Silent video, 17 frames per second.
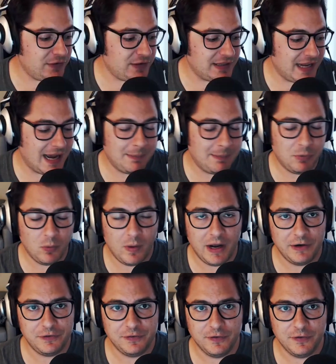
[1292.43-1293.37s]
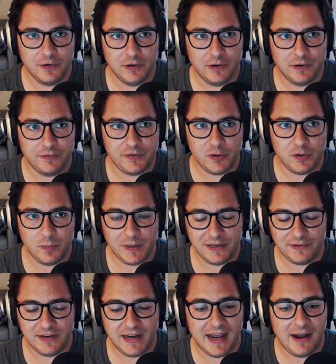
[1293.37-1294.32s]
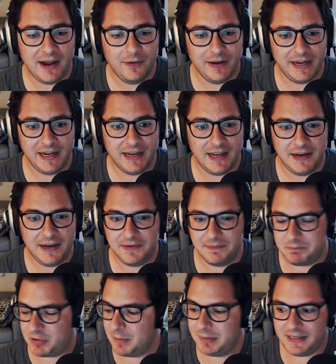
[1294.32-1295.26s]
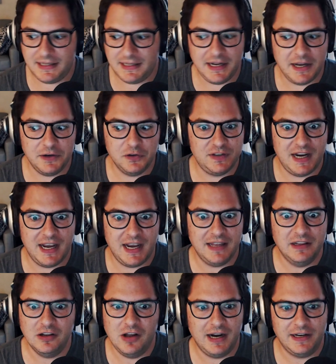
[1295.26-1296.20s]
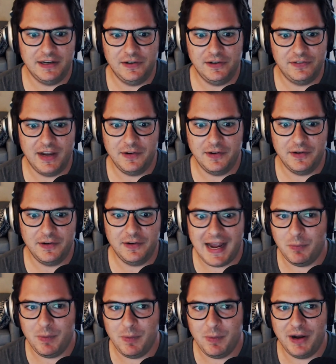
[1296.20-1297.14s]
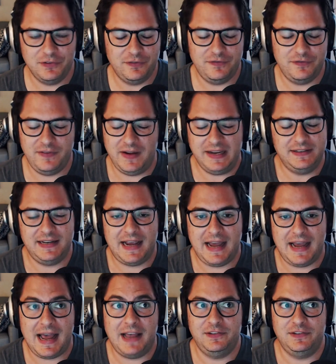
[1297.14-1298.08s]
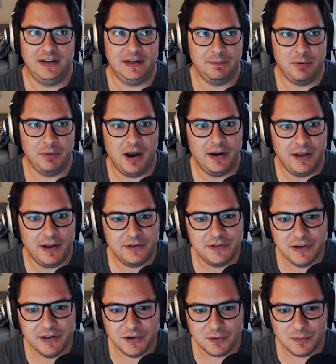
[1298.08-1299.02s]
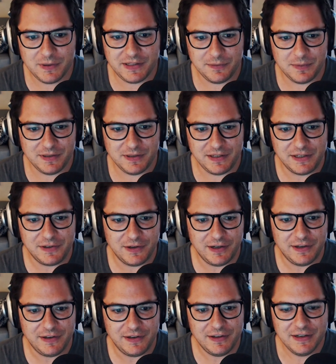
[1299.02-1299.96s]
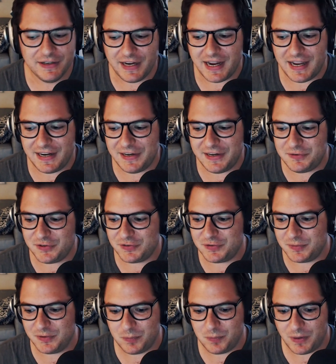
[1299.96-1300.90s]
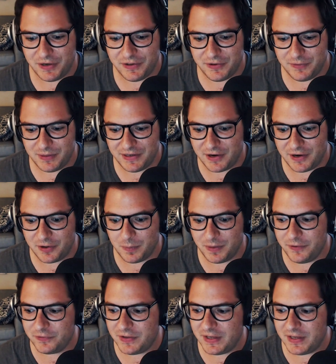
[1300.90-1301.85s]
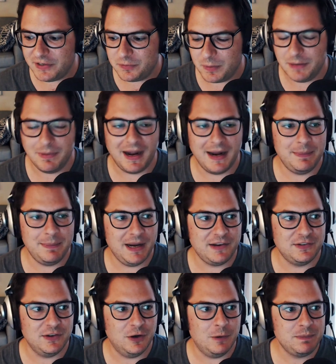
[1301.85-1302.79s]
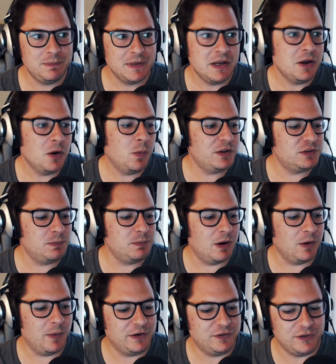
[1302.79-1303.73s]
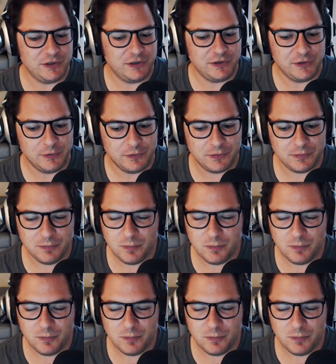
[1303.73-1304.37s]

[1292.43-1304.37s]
the Apple Watch for a few weeks now and completely understand the lock and desired. Apple Watch is a fantastic product. Really, really good. And it just is one of the another one of those things. Well, you buy a Pixel, what smartwatch do you use?